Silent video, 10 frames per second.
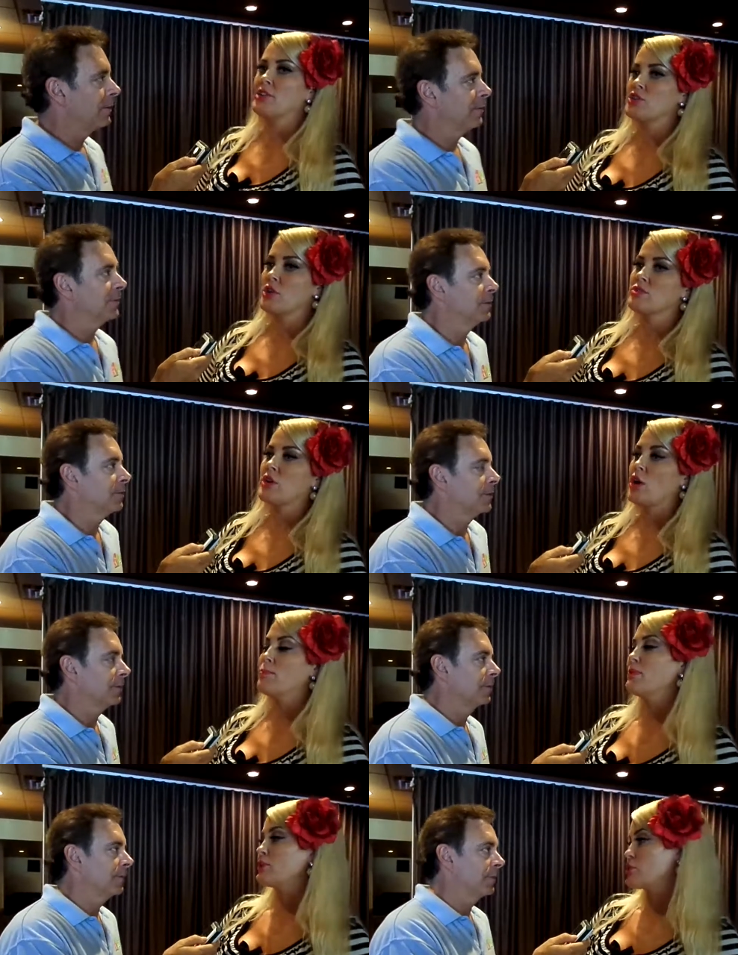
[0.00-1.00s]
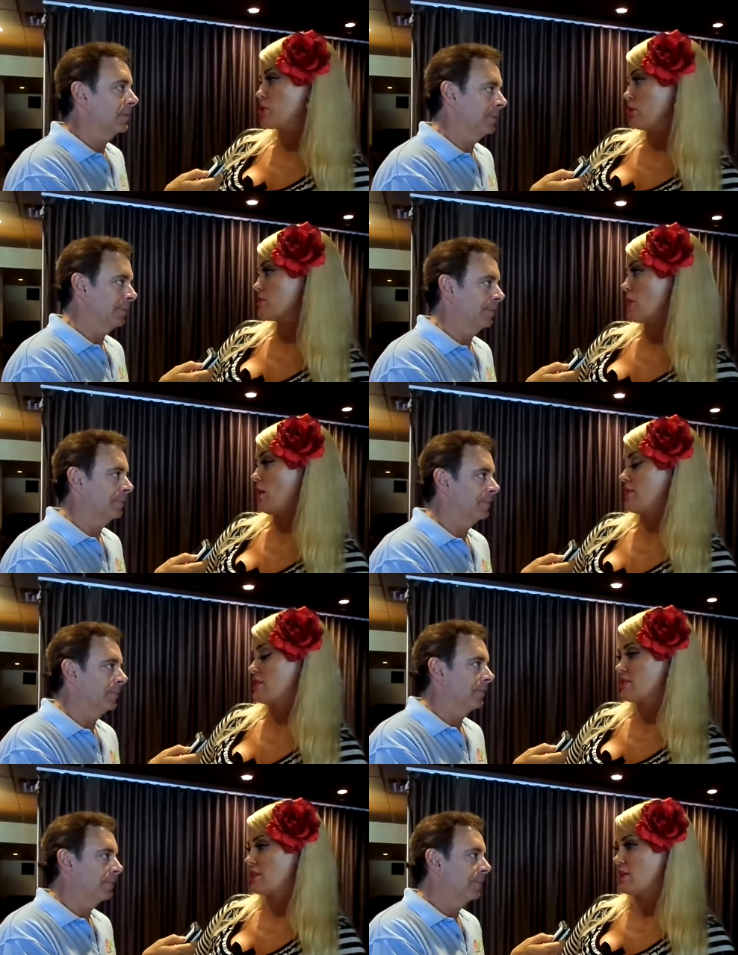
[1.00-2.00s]
Speaker 1: shows aren't build shows,
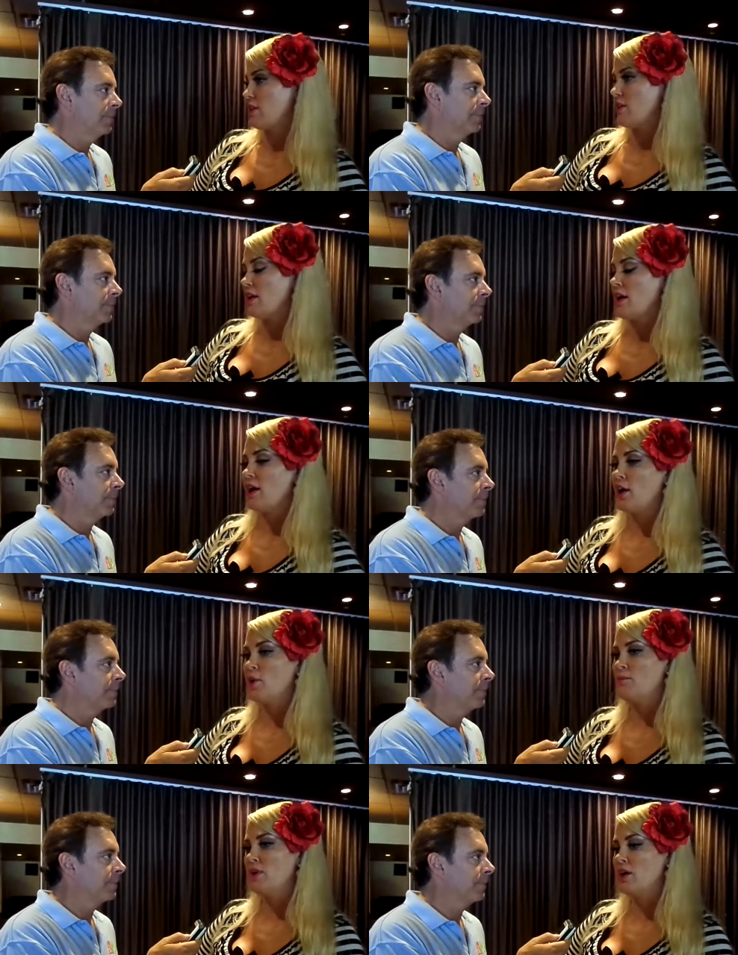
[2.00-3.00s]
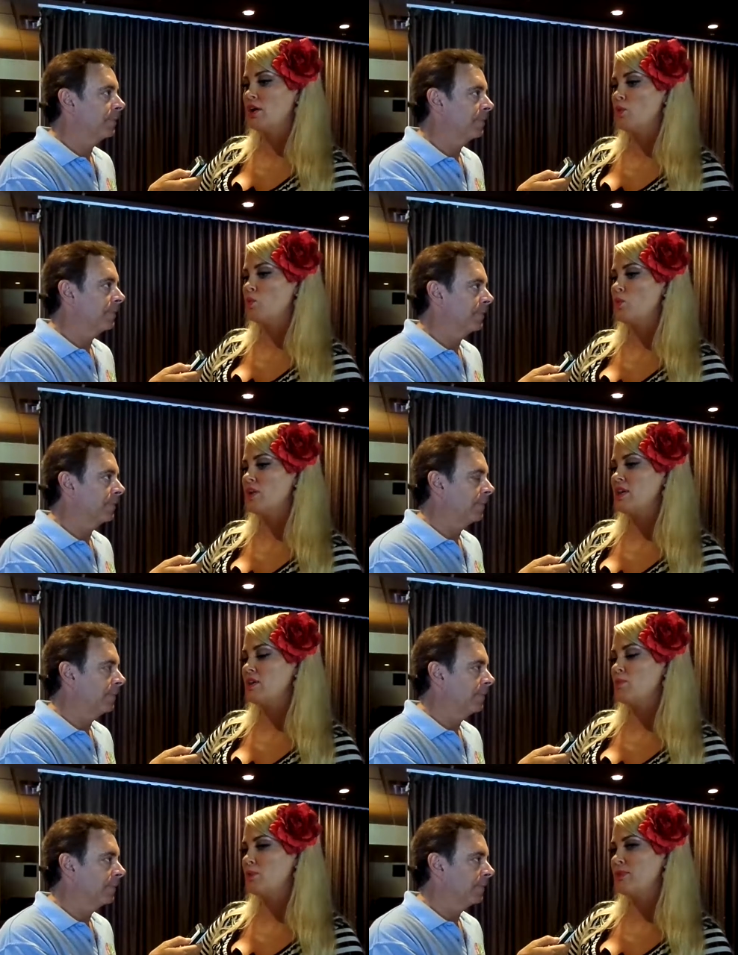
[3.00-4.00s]
obviously. Um, we
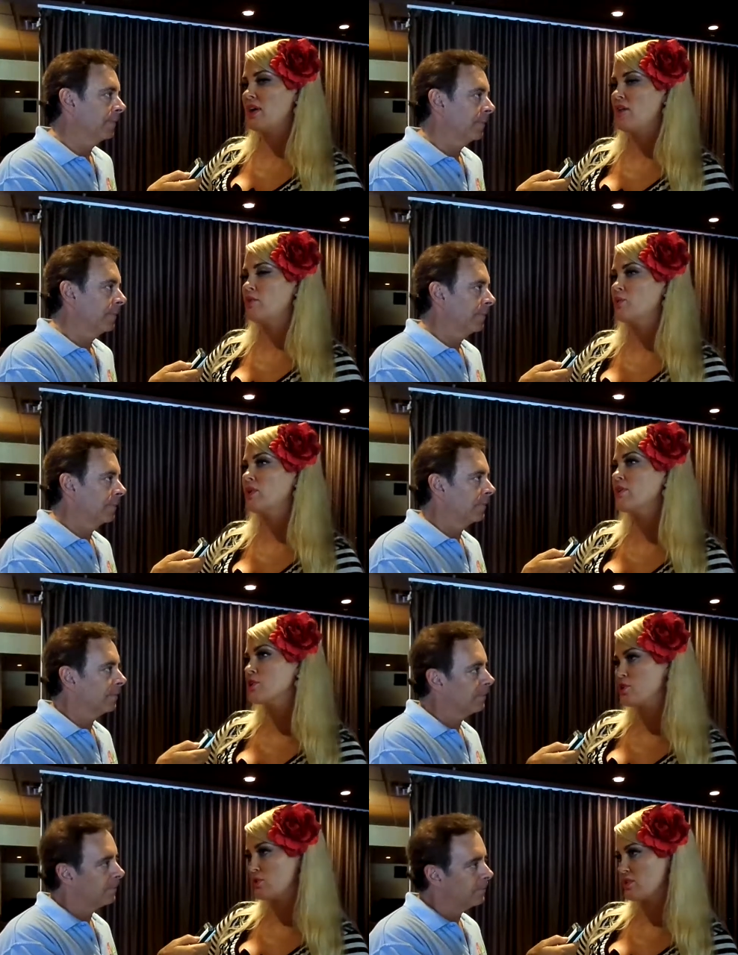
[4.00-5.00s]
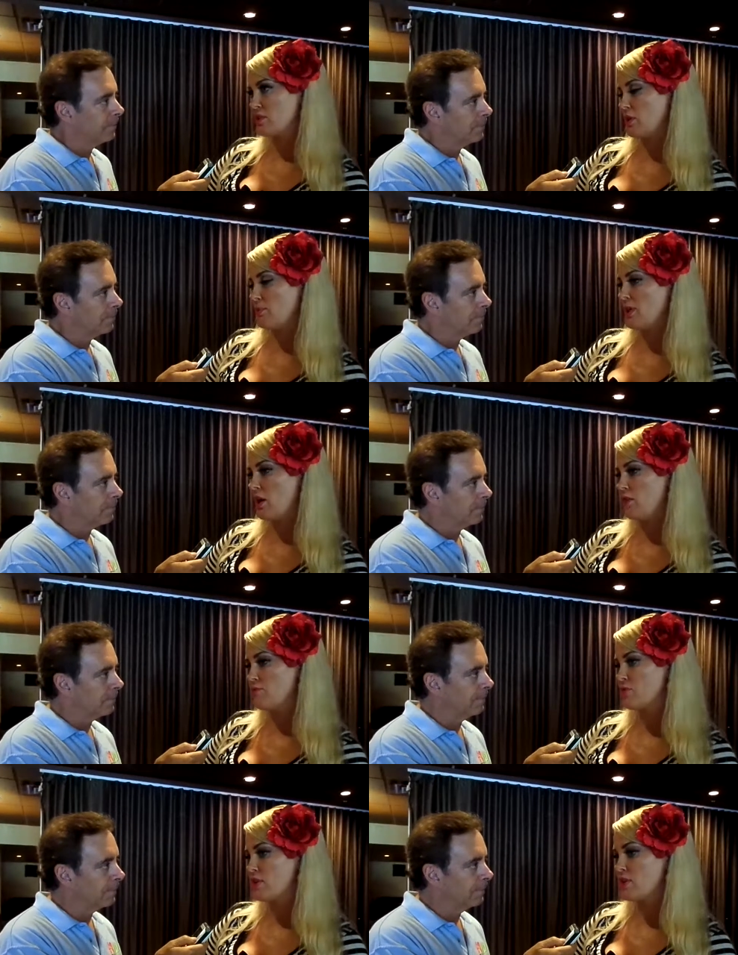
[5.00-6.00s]
will be covering one of our shows. It's going to be
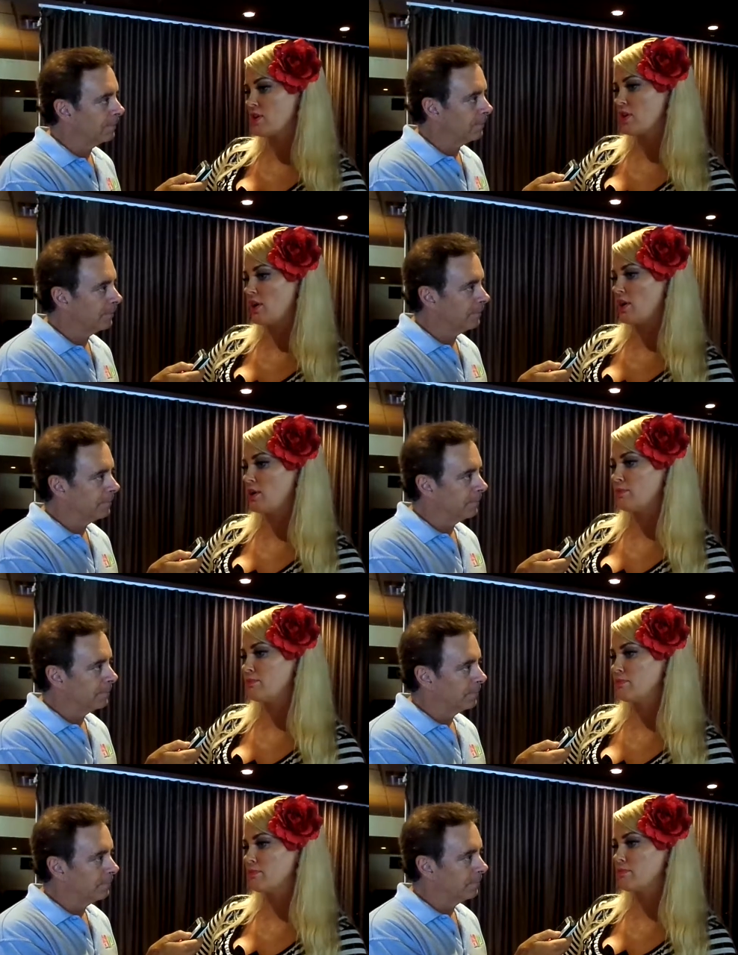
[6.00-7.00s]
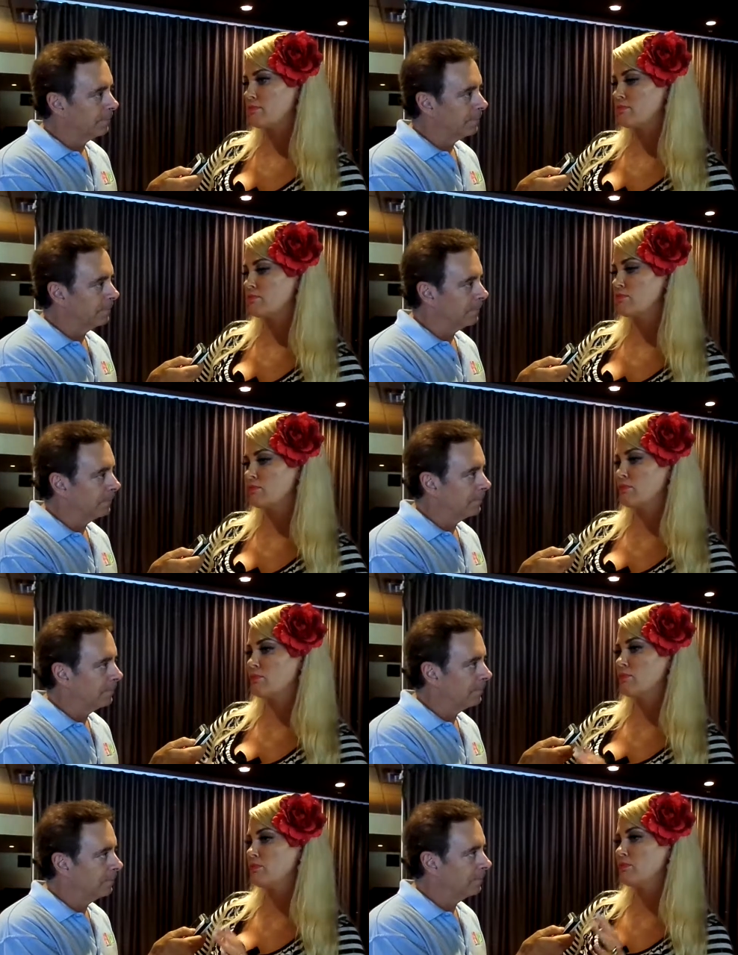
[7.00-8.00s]
covering um,
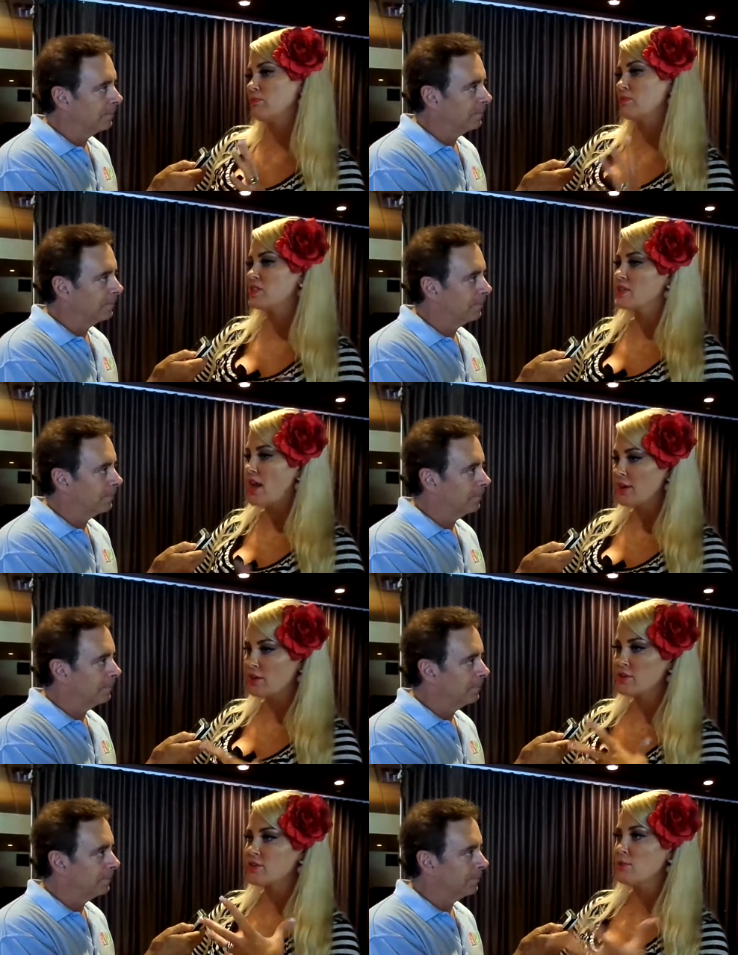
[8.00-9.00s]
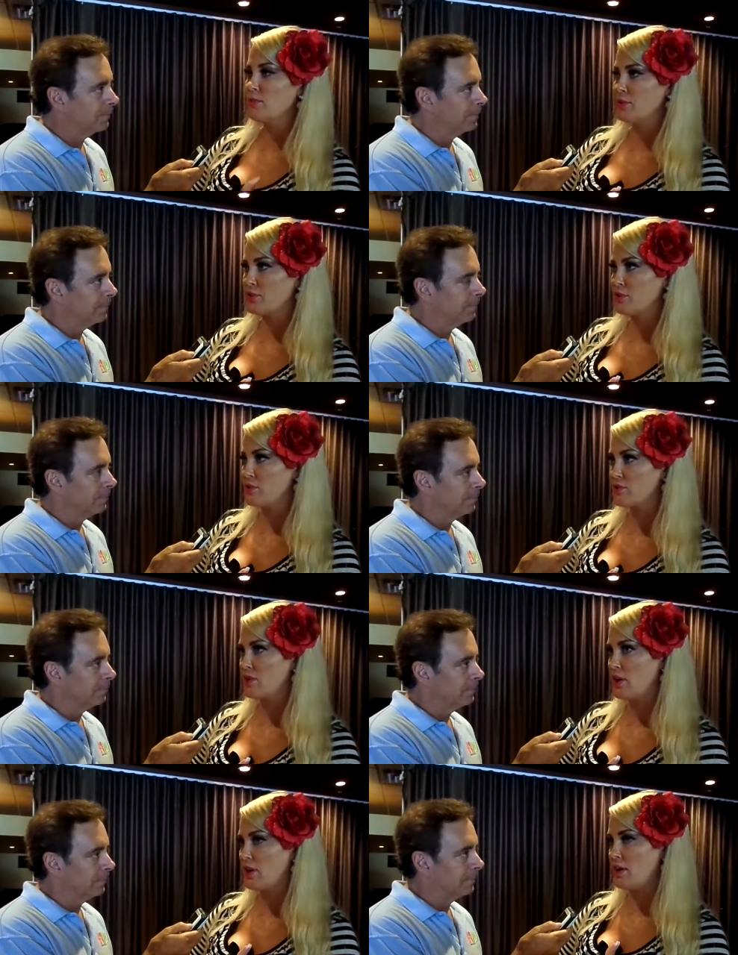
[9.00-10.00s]
designers and builders,
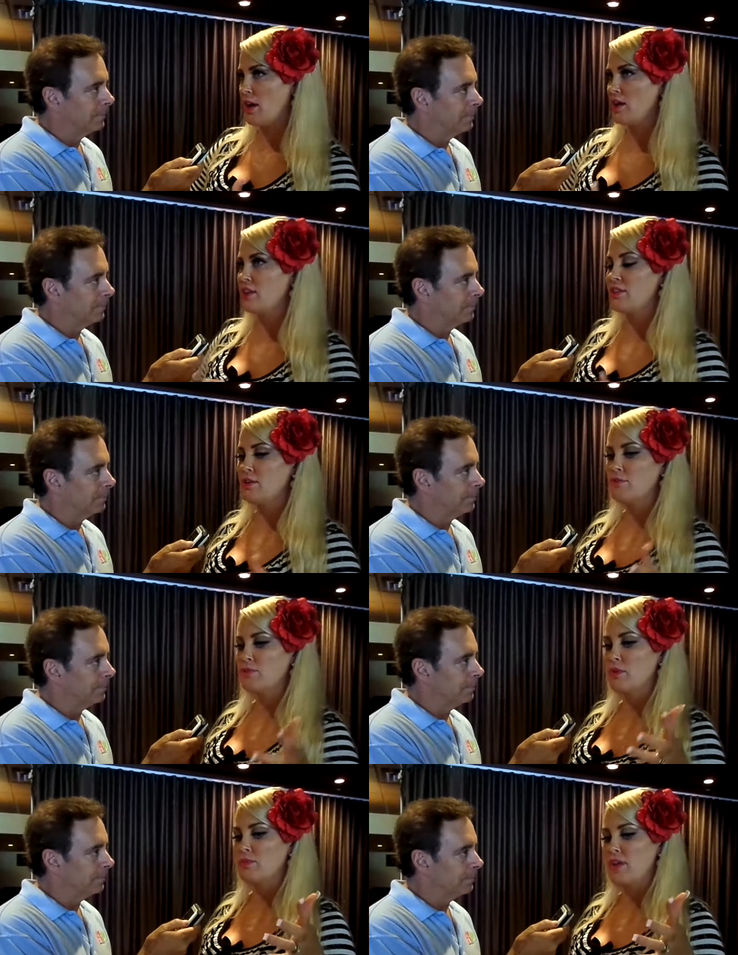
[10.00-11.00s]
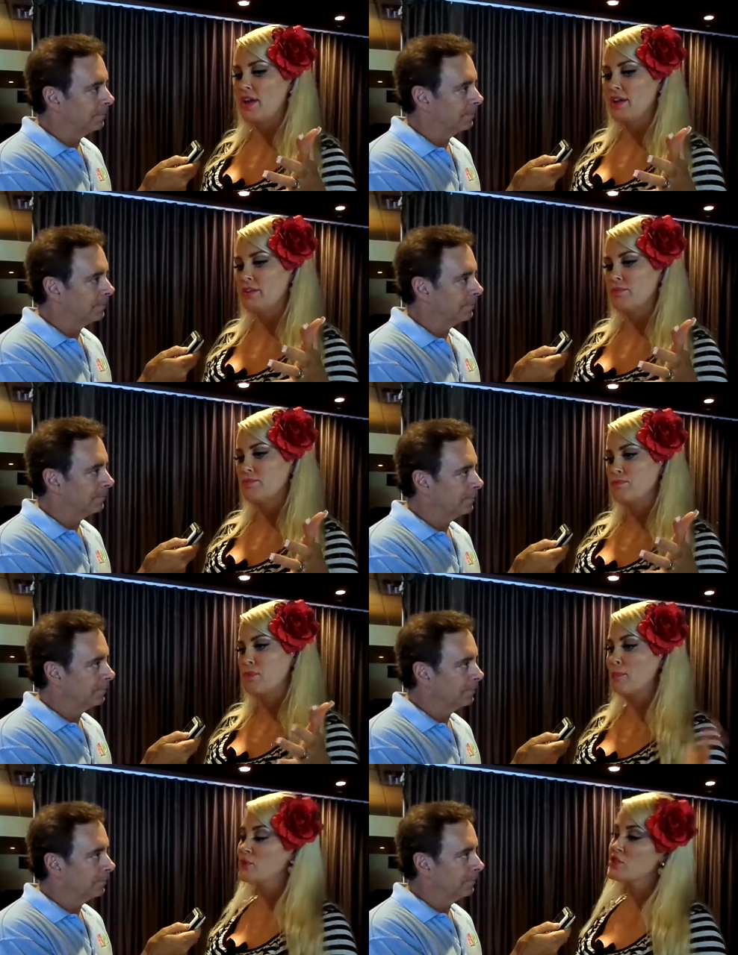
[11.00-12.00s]
uh, anything from like
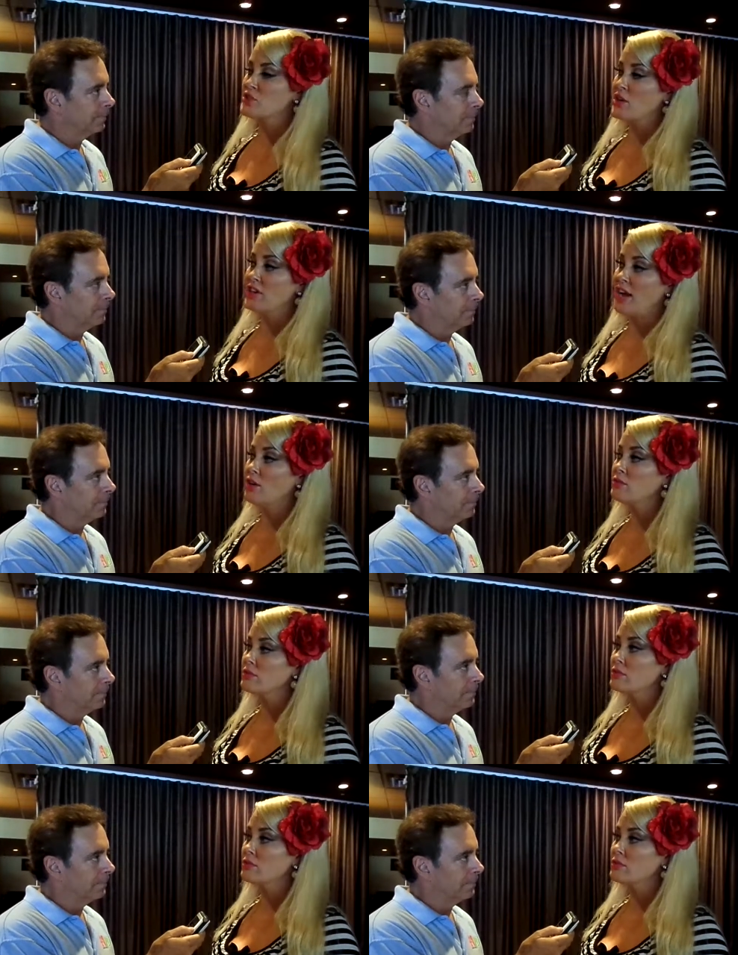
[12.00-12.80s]
people just starting out